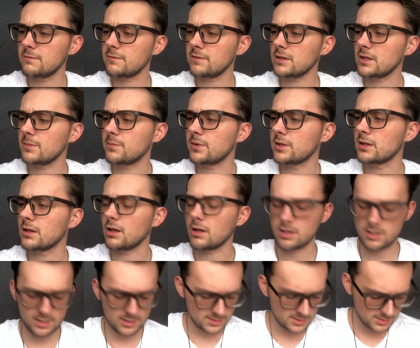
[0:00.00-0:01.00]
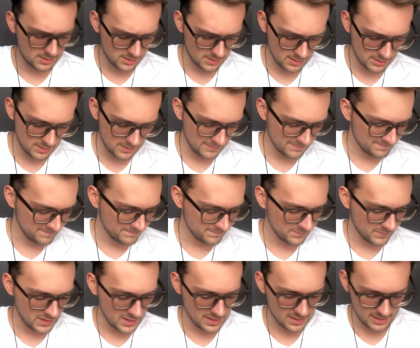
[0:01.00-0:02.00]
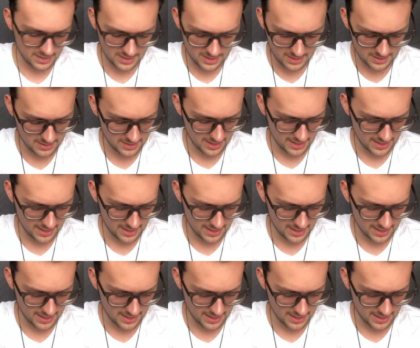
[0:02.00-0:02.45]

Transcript: flippin' lost. And in